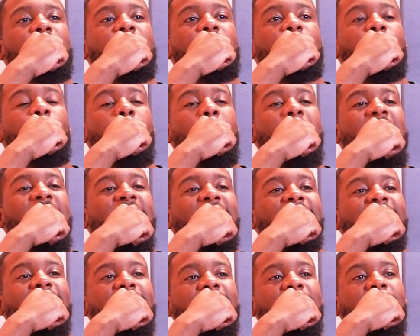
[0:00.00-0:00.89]

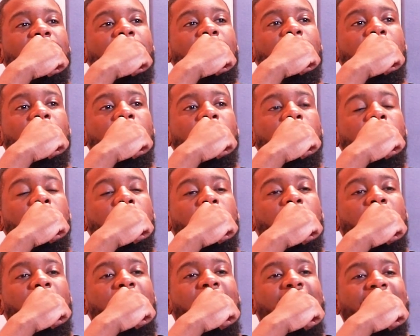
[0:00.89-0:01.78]
mainly
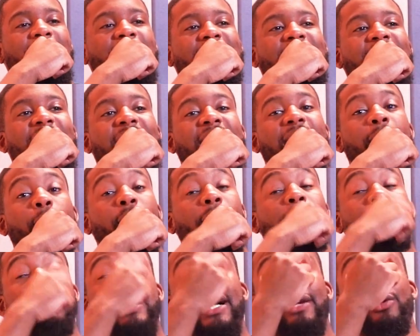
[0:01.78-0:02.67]
at the time, we're
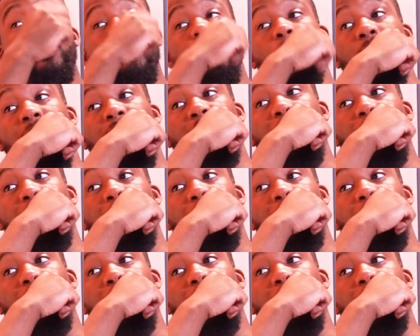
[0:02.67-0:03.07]
mad cool now,